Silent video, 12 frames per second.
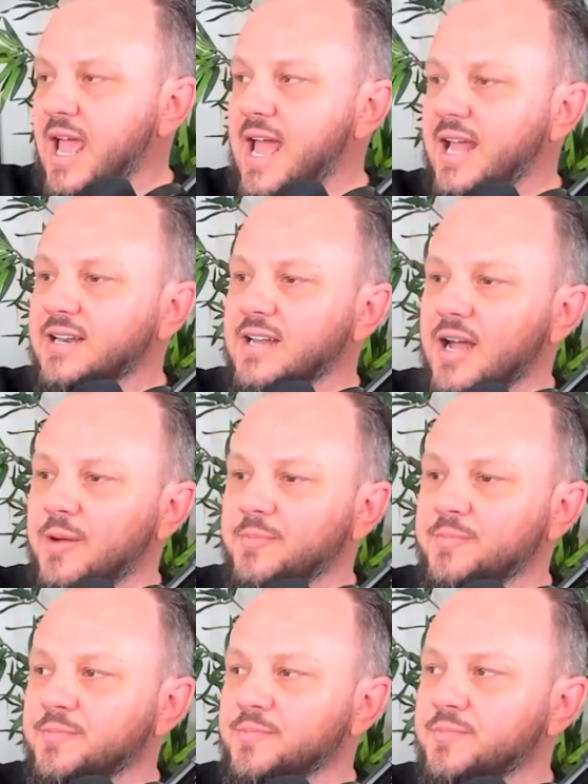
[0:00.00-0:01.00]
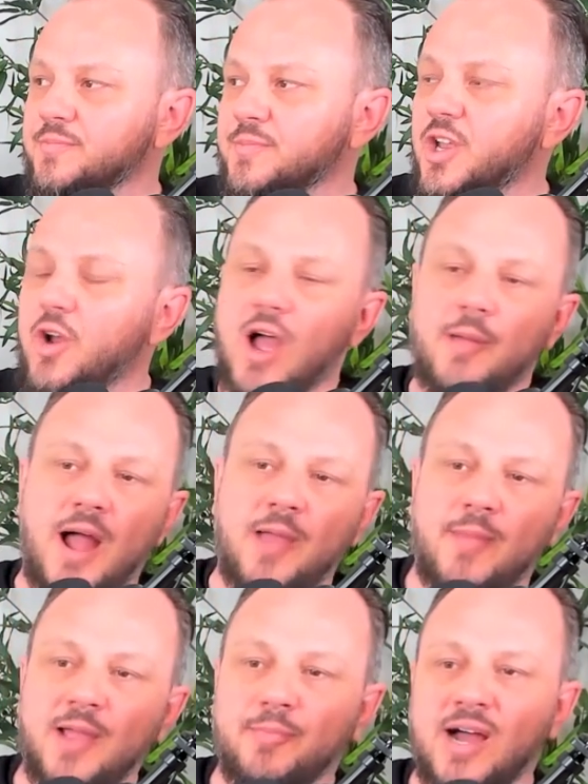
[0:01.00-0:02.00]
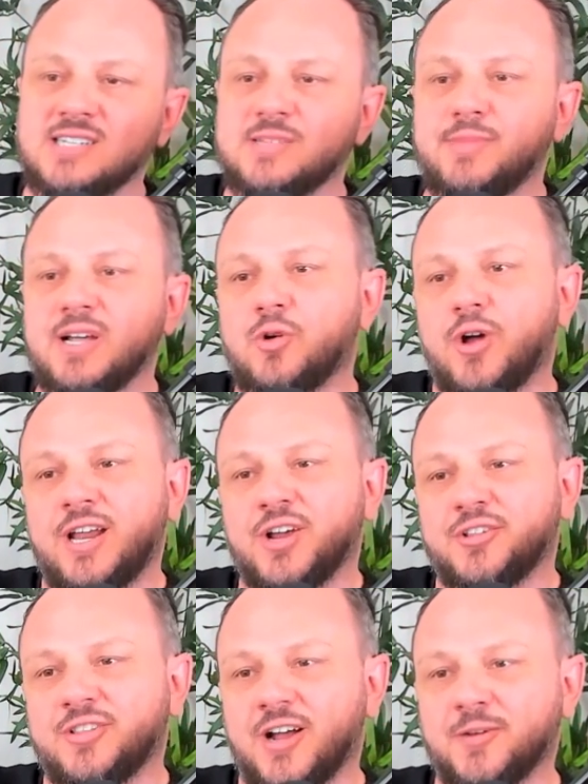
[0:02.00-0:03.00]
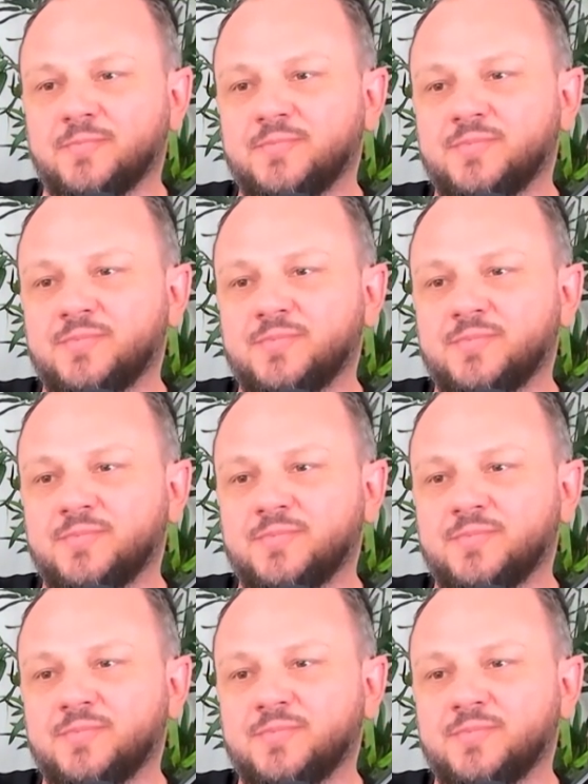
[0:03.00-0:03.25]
And, um, you know, I, I, might buy some Bitcoin here and there,